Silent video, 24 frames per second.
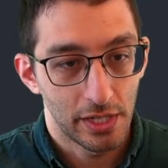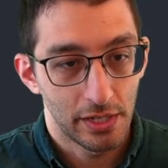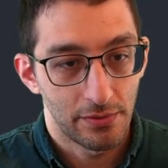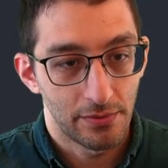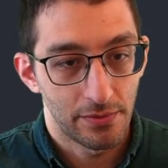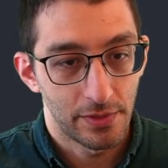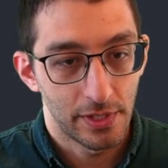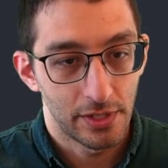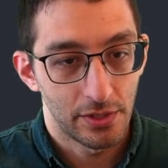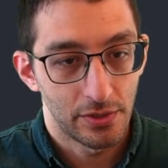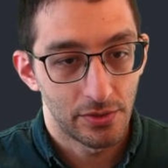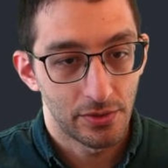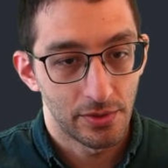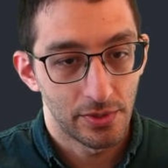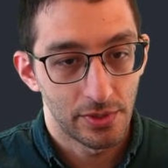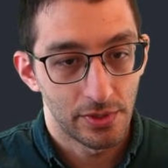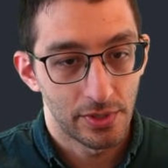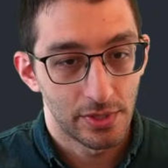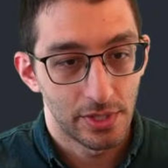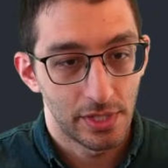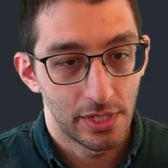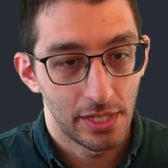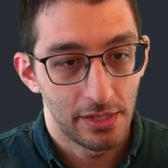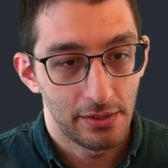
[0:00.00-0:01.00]
Adventurer
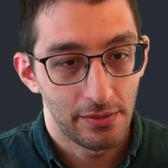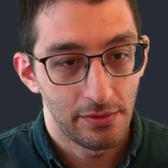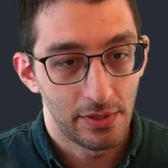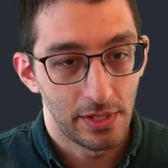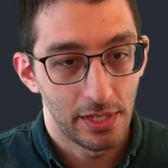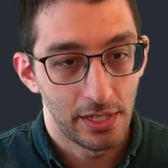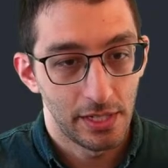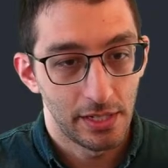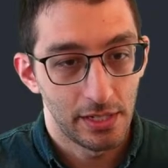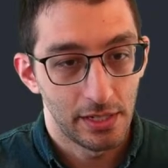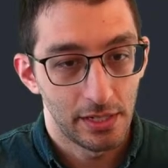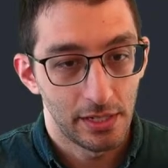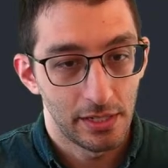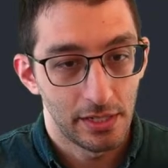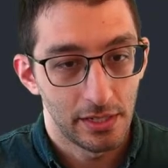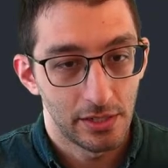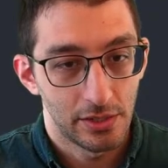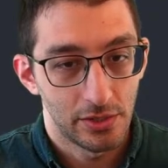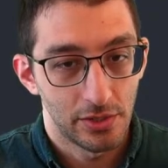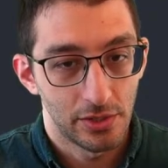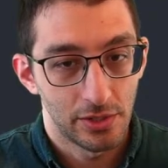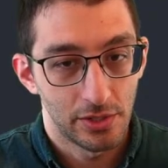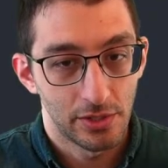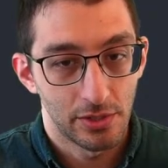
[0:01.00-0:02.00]
save data. I
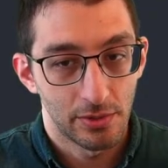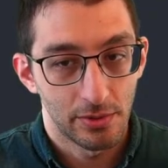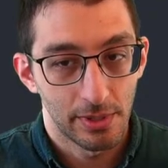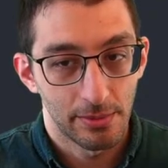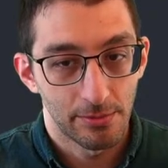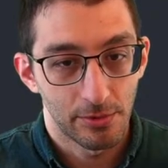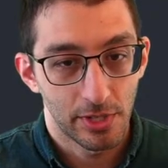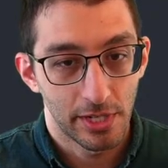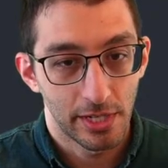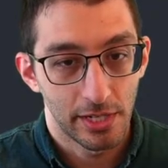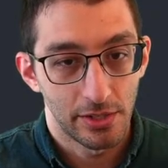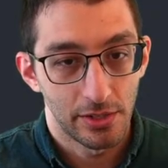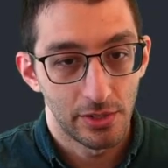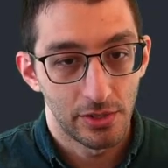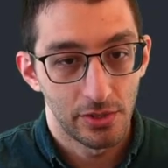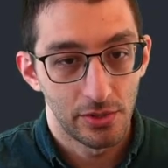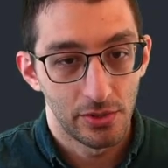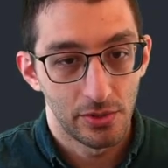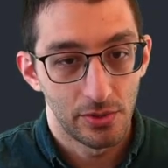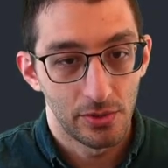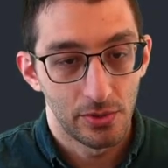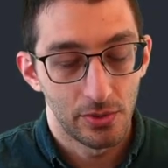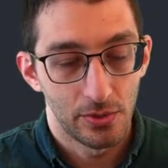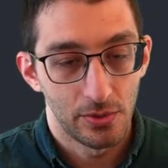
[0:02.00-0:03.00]
should just know what I'm trying to
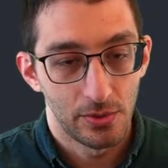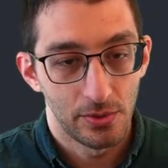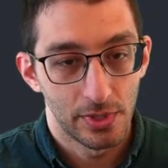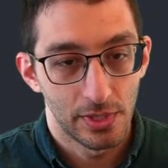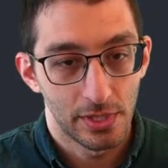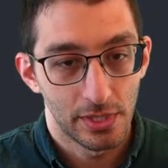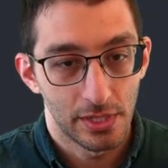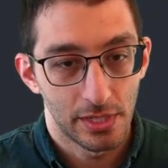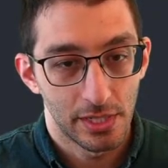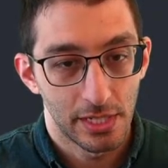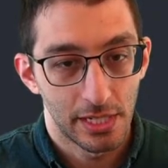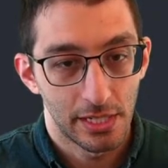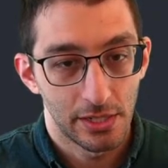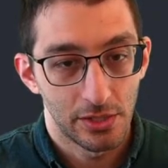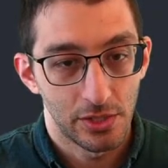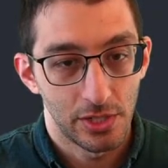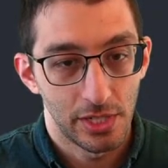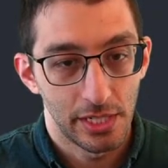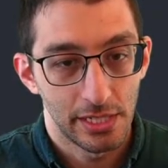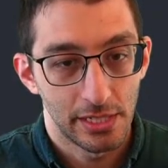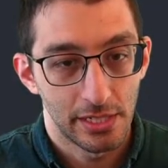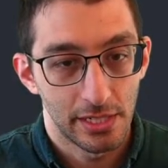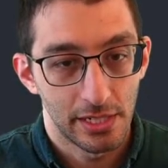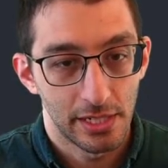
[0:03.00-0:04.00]
do. This is not
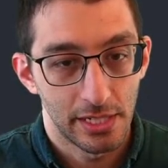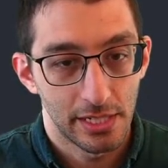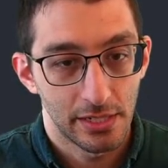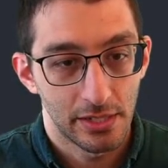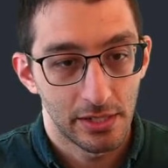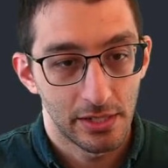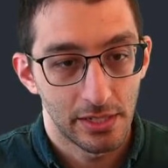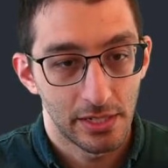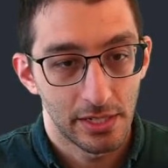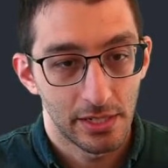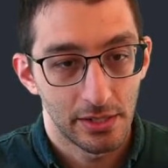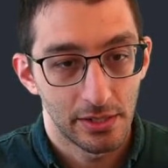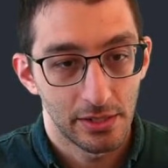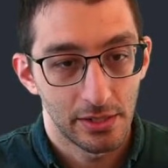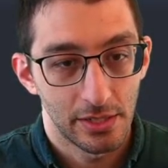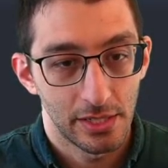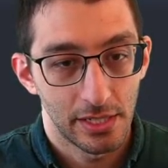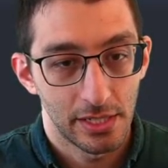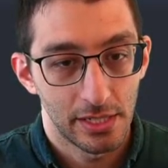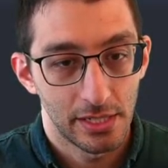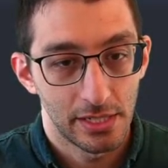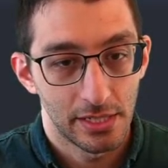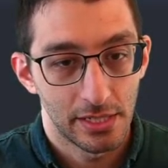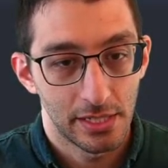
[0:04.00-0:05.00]
JSON
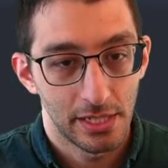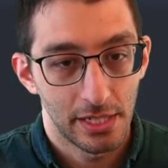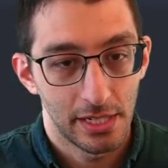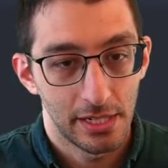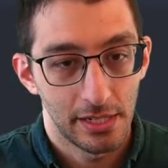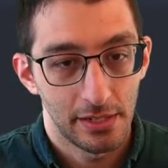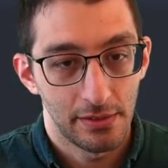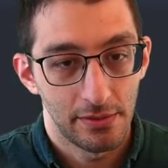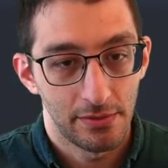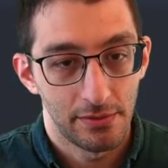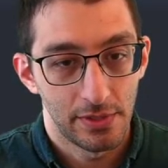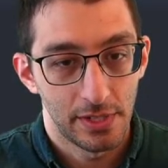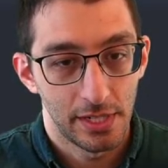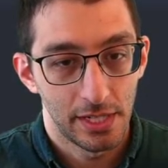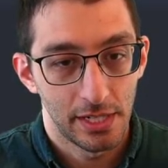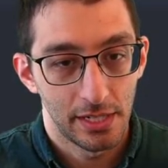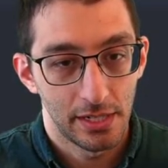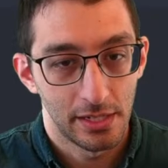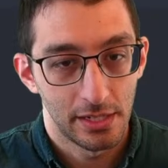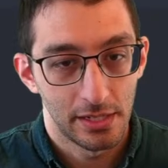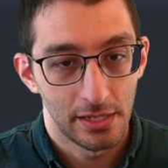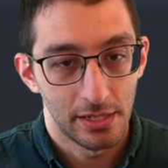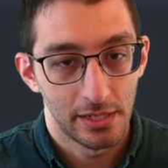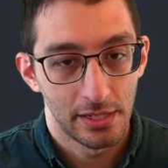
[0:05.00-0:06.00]
necessarily. Save
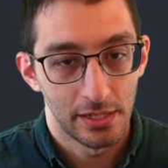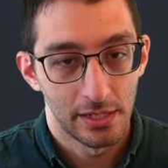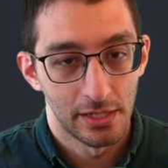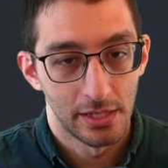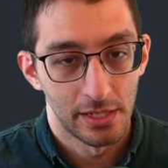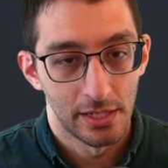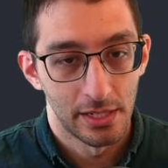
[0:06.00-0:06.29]
data.